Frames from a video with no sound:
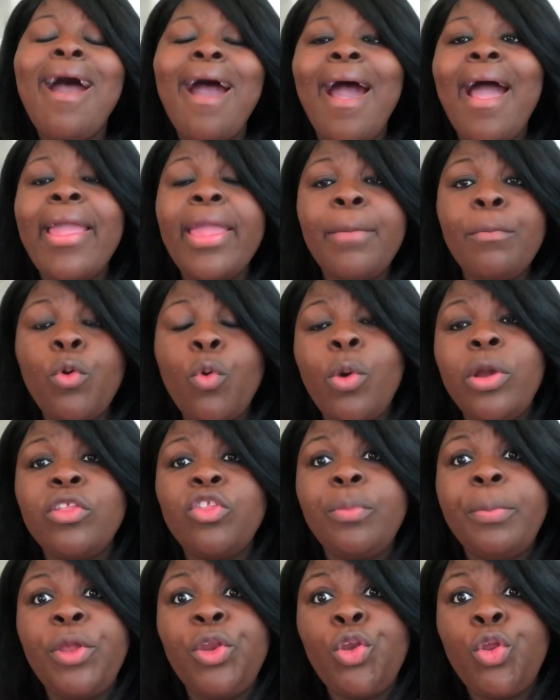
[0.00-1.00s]
I am
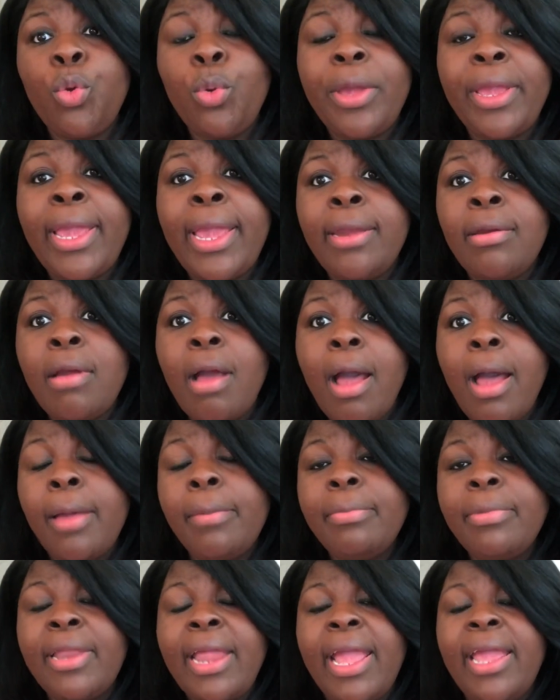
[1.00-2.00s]
going to be doing an
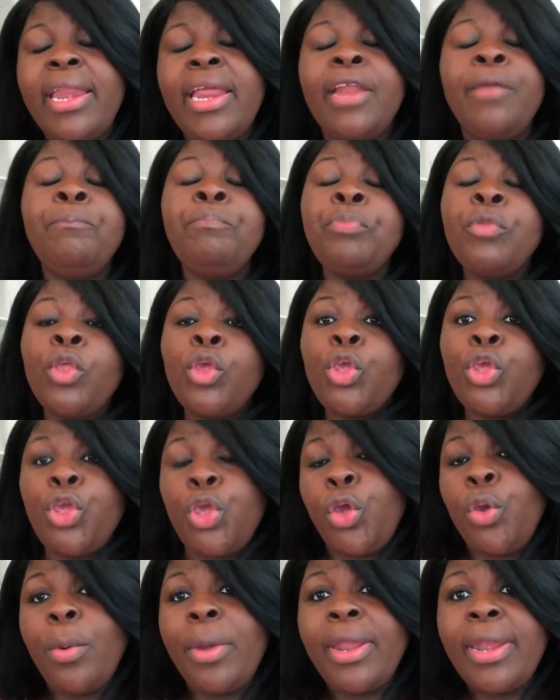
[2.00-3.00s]
updated
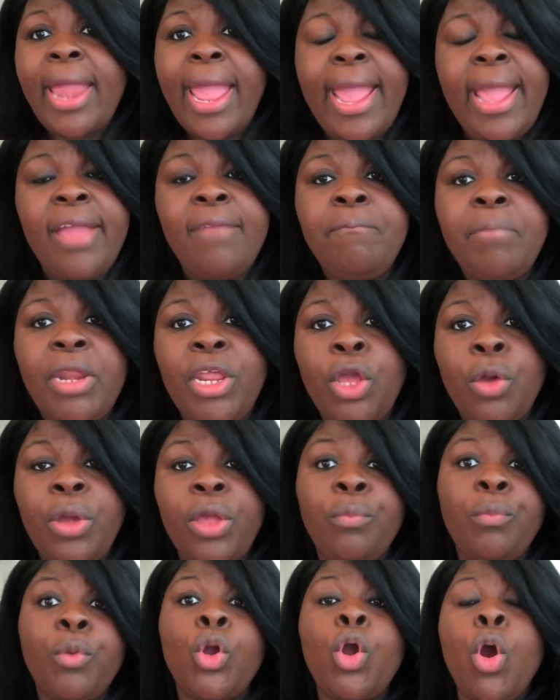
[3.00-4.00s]
Q&A video
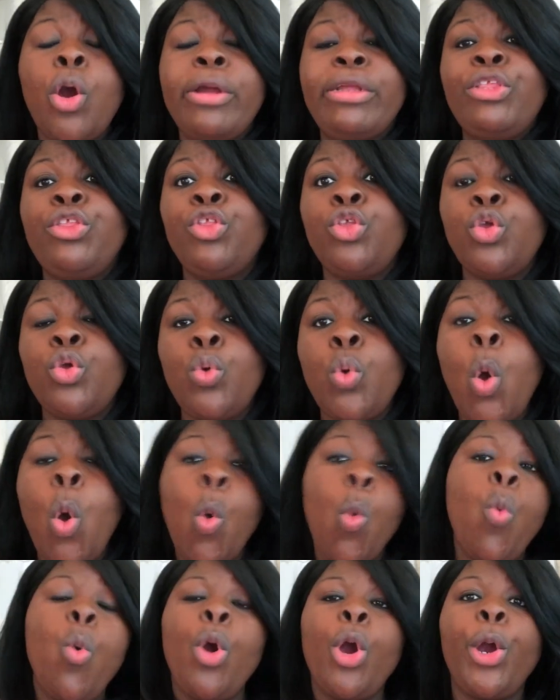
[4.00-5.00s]
in regards to
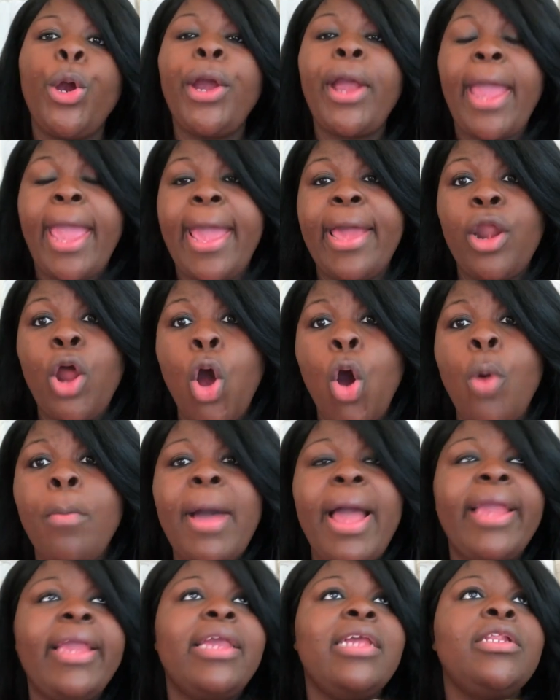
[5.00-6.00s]
work at
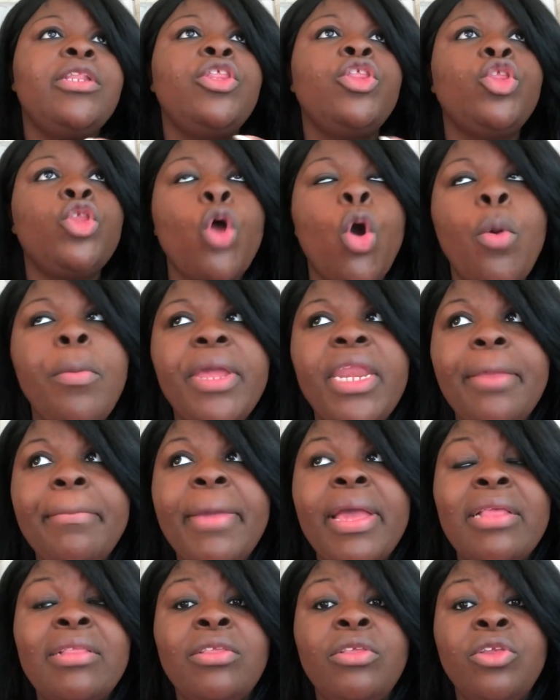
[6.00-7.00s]
home. I get so many
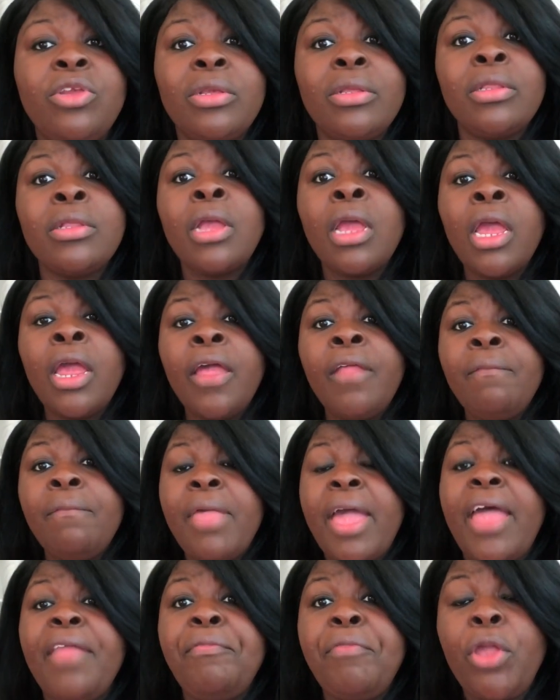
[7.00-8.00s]
messages
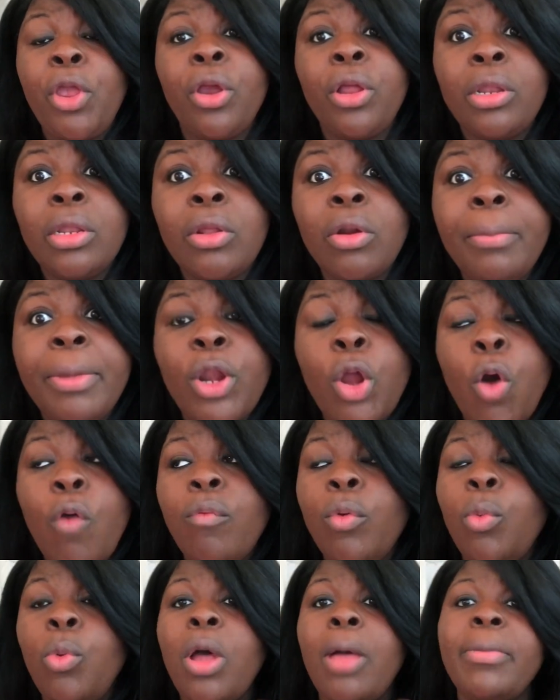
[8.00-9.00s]
that they're a little bit
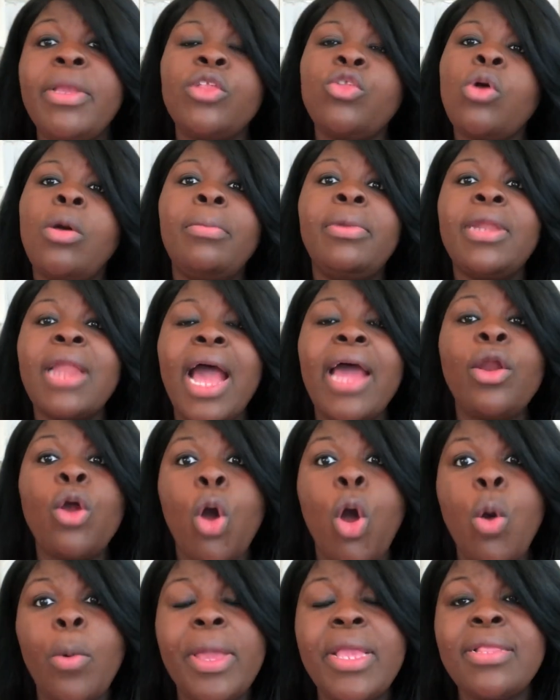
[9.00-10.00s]
overwhelming, so I'm not
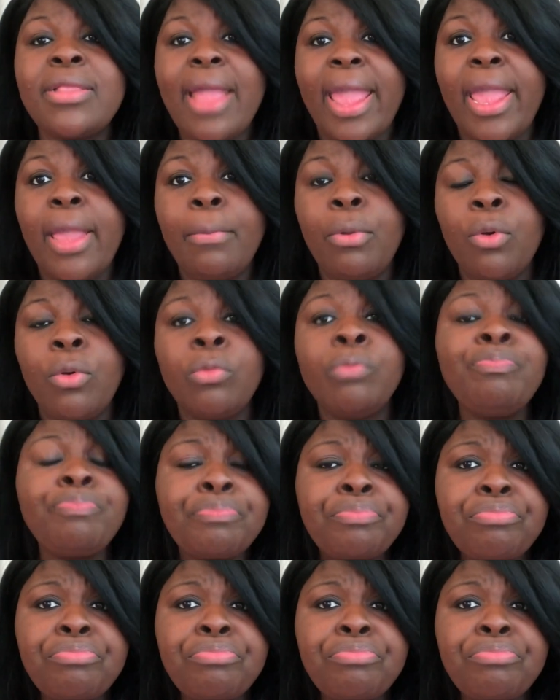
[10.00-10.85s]
always able